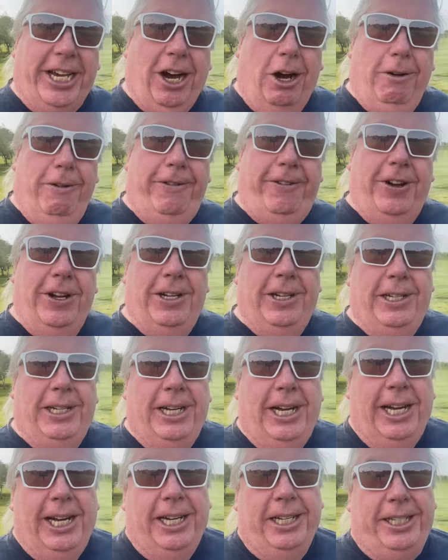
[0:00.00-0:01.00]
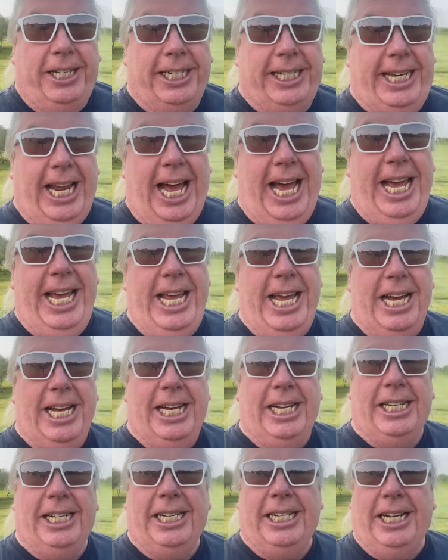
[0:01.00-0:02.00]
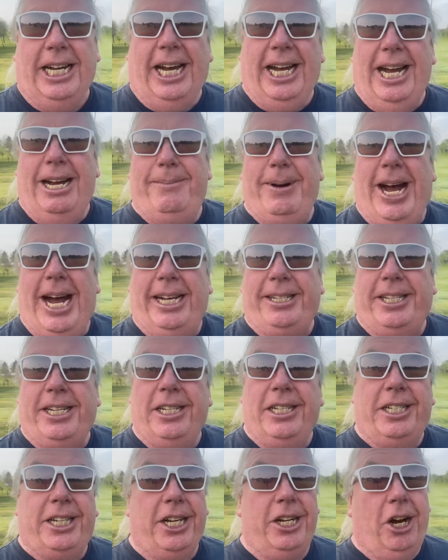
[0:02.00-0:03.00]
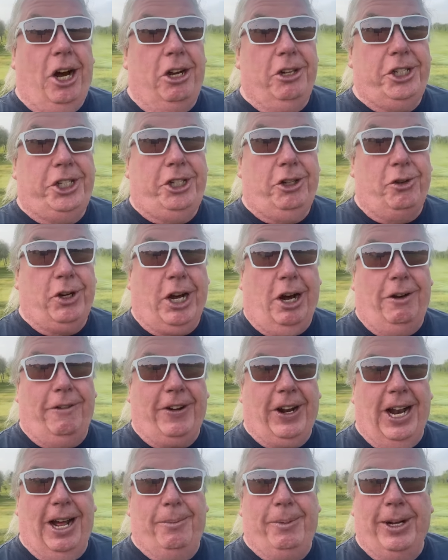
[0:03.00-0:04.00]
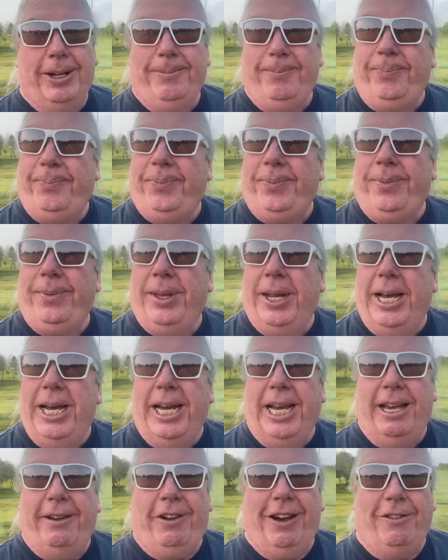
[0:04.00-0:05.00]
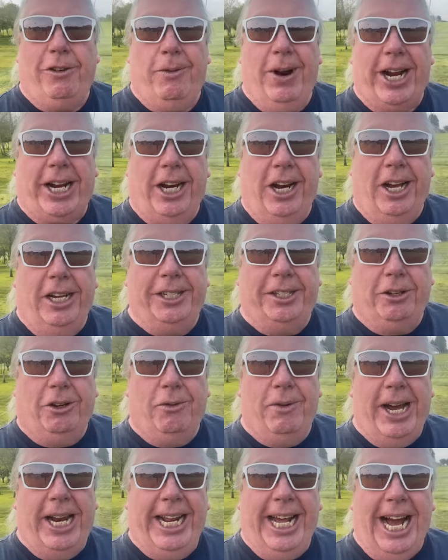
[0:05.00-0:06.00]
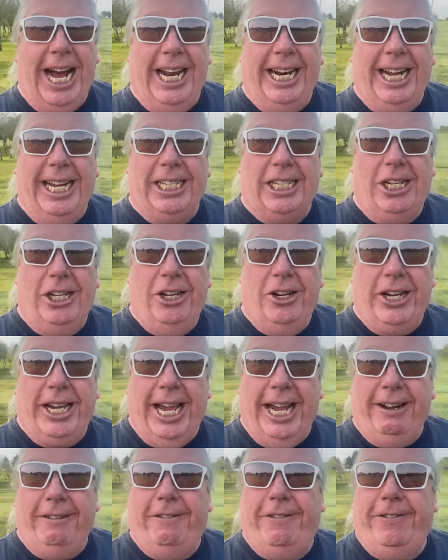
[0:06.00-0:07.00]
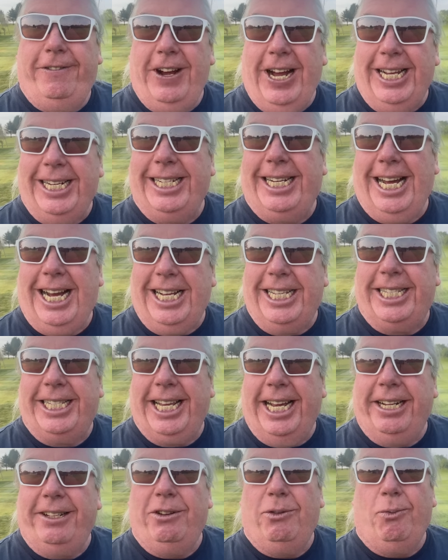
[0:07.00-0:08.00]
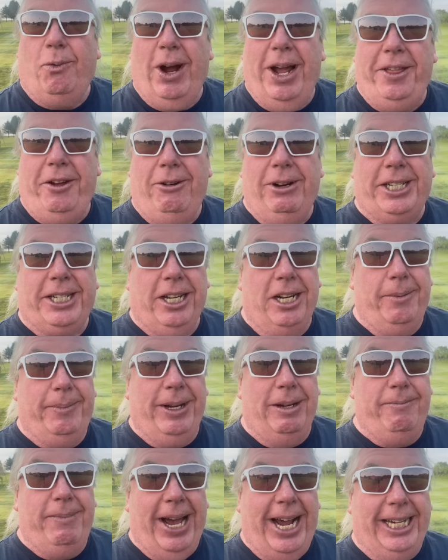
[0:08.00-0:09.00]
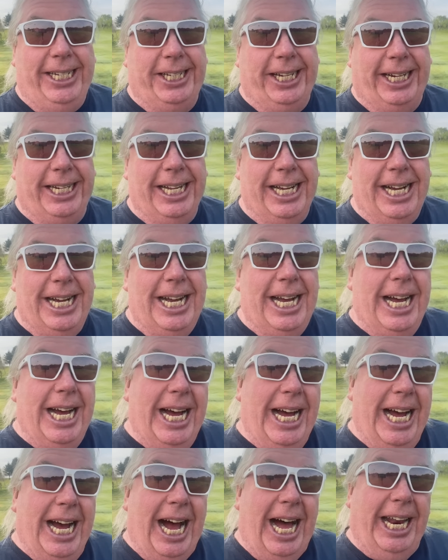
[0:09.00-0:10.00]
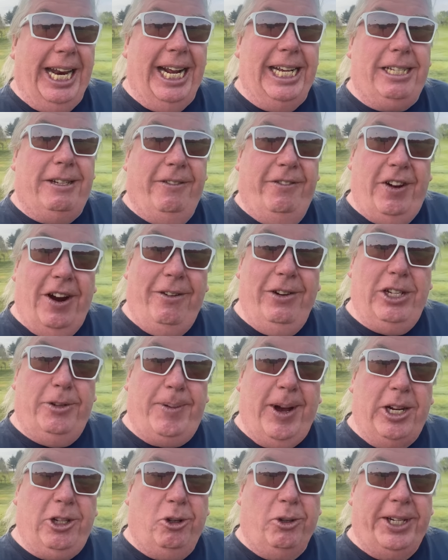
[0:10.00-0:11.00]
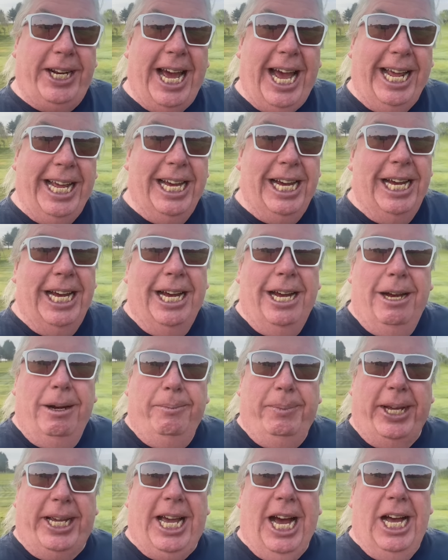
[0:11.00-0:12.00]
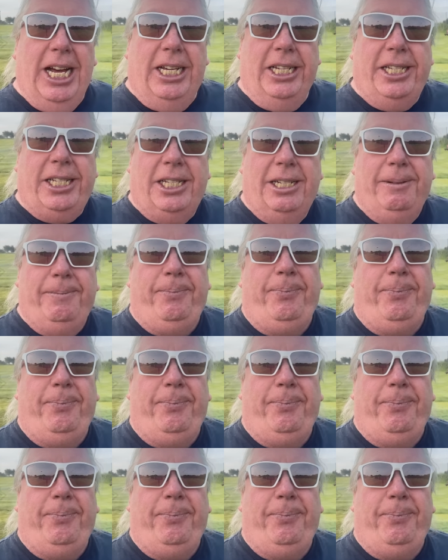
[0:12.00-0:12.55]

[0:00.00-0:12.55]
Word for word: Golf. Today I am at St Austell Golf Club, if you haven't recognised it already, and it's looking fantastic. The weather is going to be amazing, and it's a very special day because